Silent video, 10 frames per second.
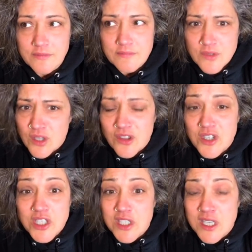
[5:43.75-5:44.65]
So they're
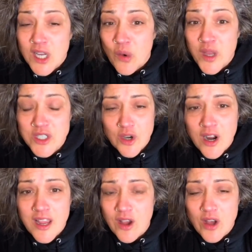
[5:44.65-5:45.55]
just going to quit
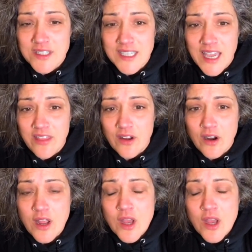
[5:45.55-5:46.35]
trying altogether.